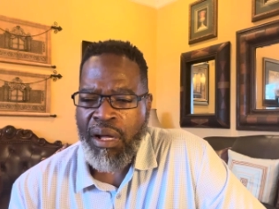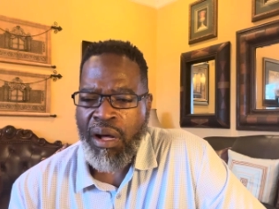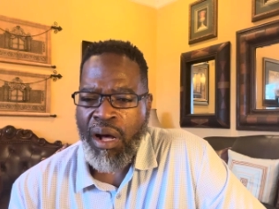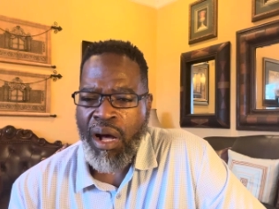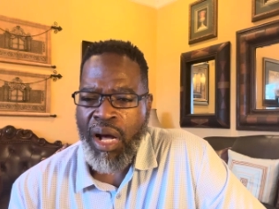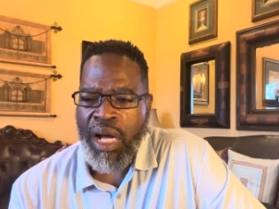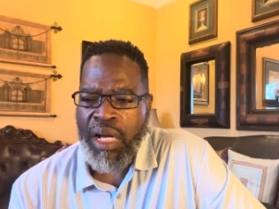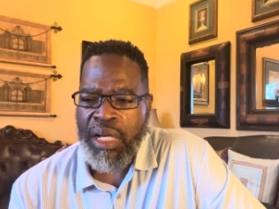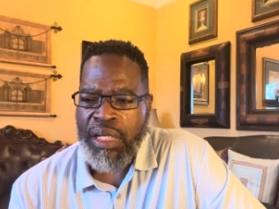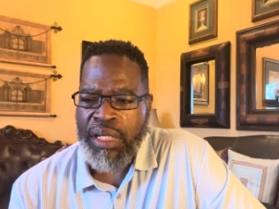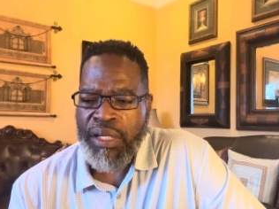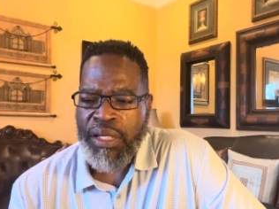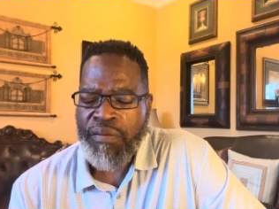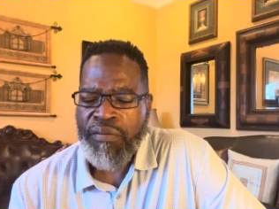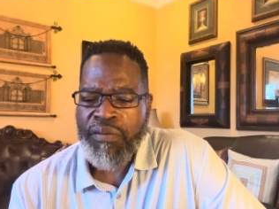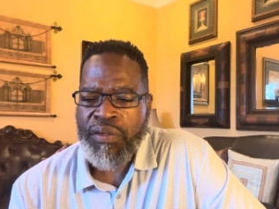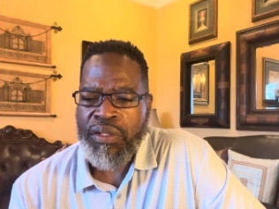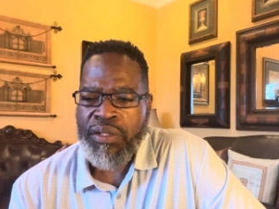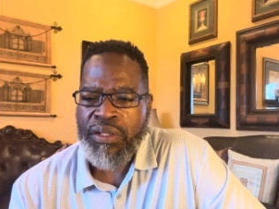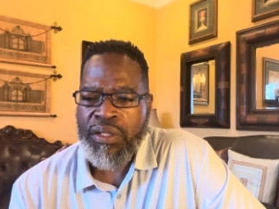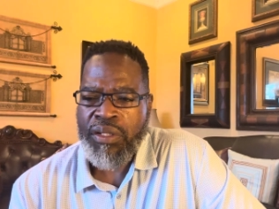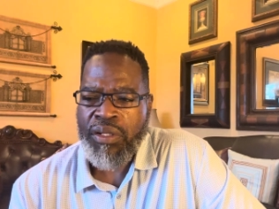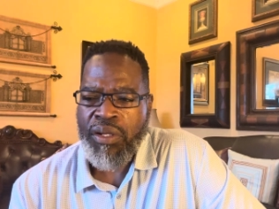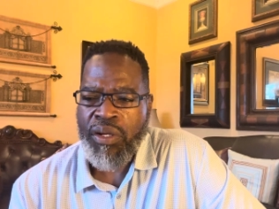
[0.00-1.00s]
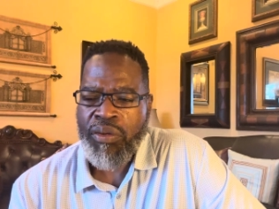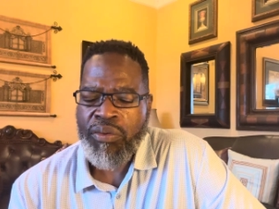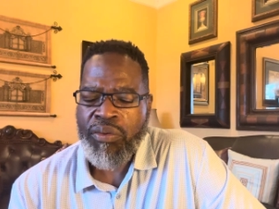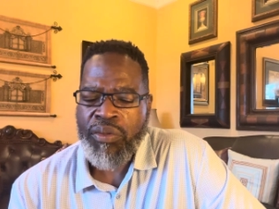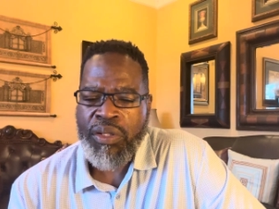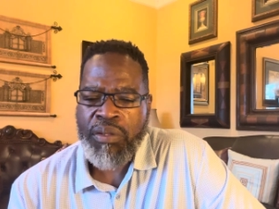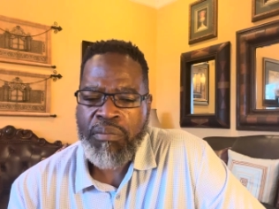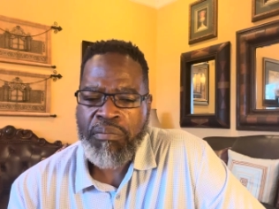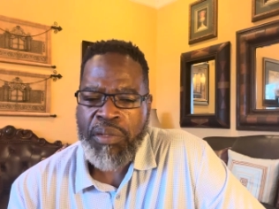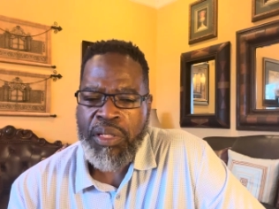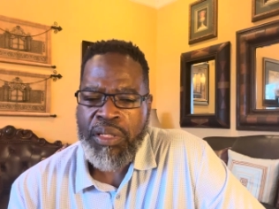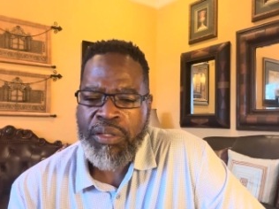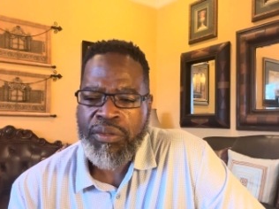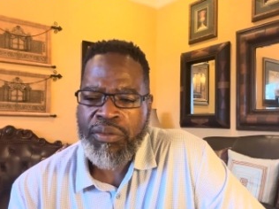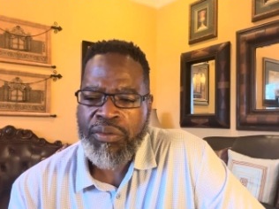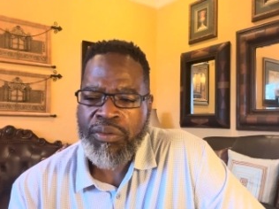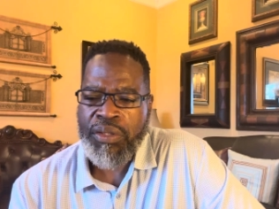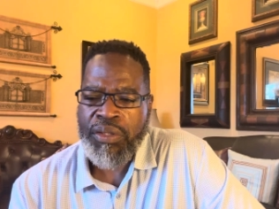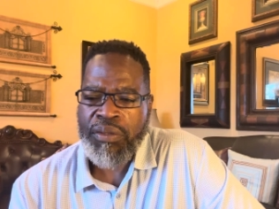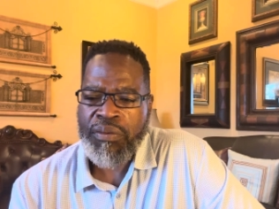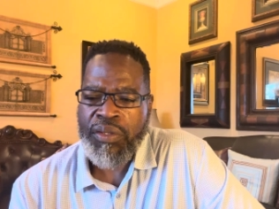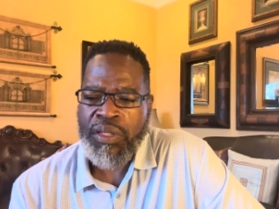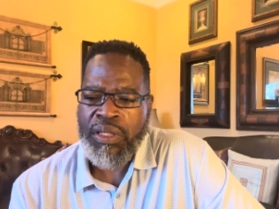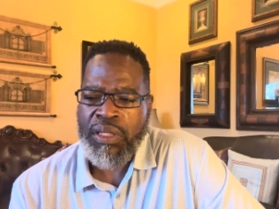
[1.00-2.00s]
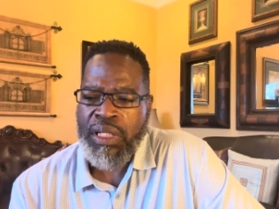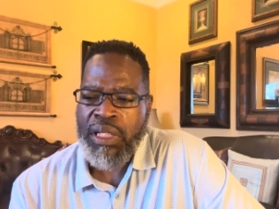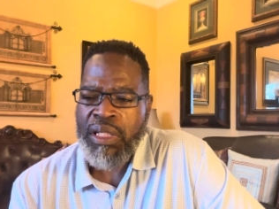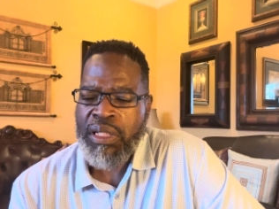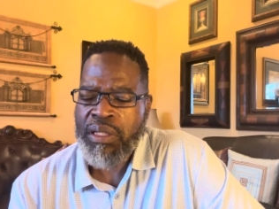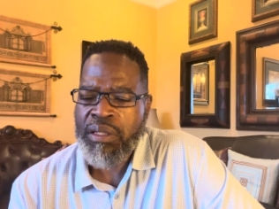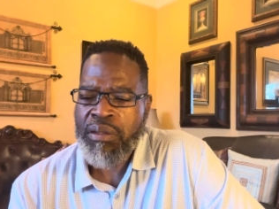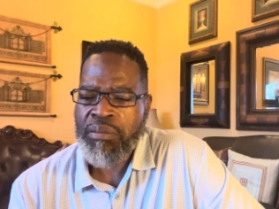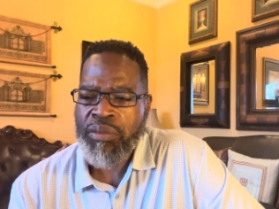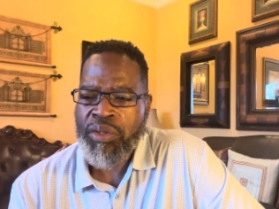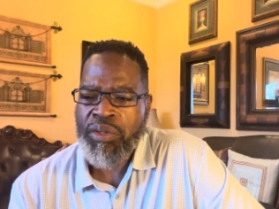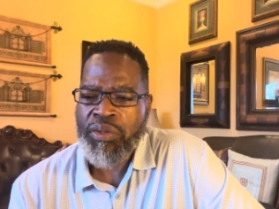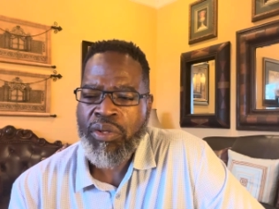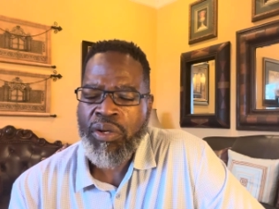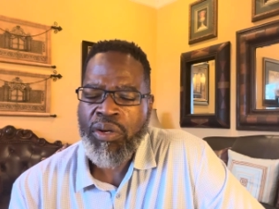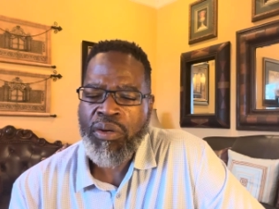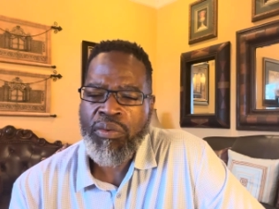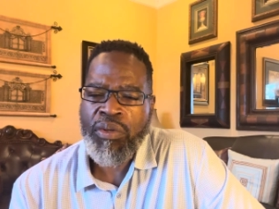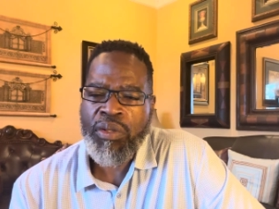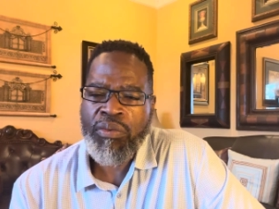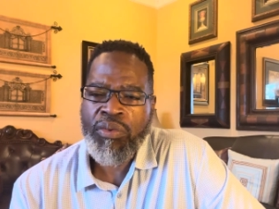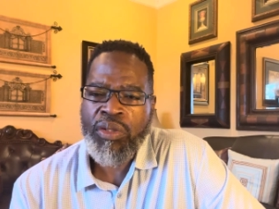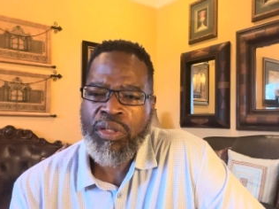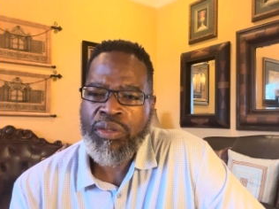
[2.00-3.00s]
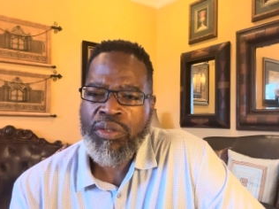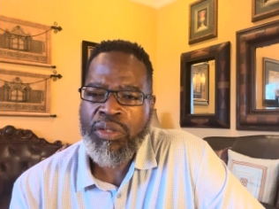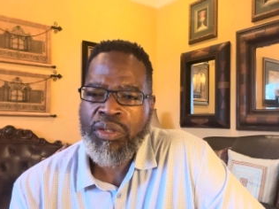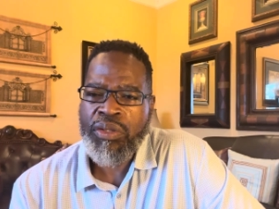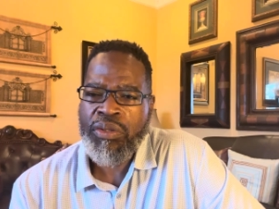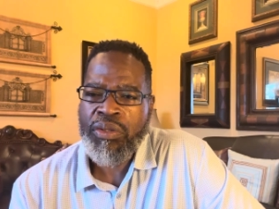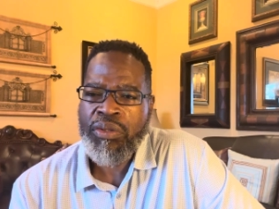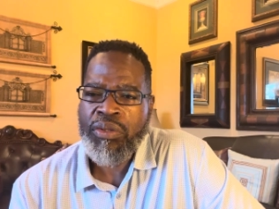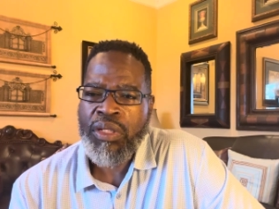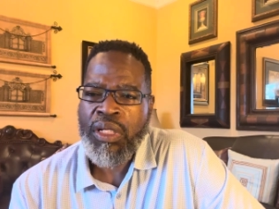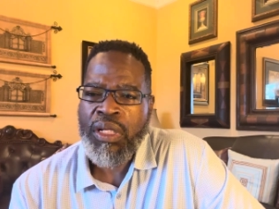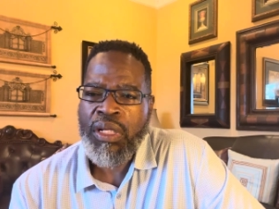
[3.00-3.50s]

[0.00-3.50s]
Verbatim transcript: are given to know the mystery of the kingdom, you know what we'll do?